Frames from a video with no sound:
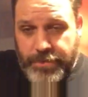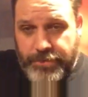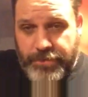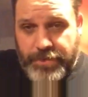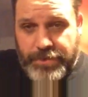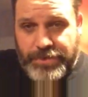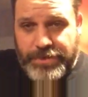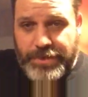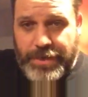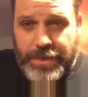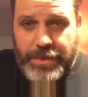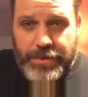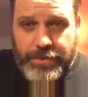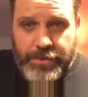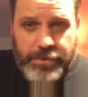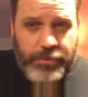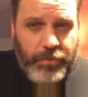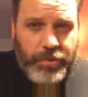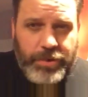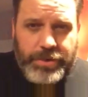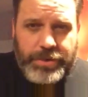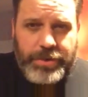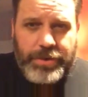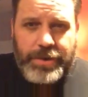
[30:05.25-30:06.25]
of the state
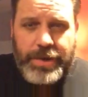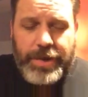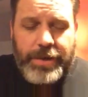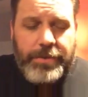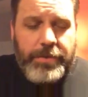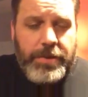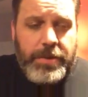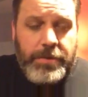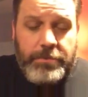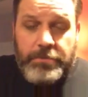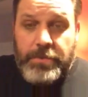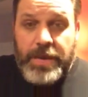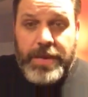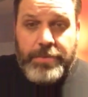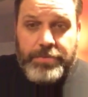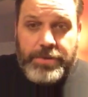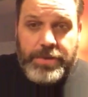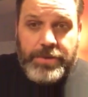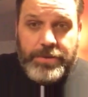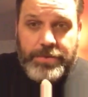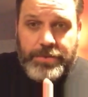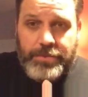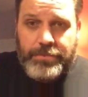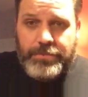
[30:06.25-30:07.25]
where you're at,
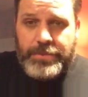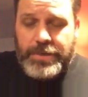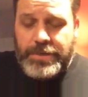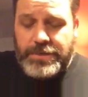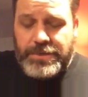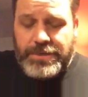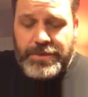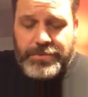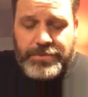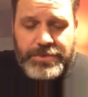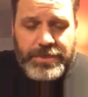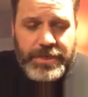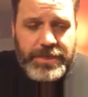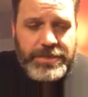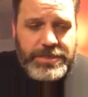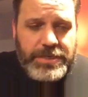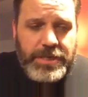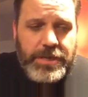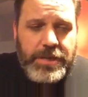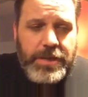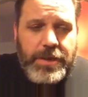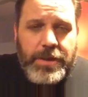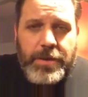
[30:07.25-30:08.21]
maybe in some states.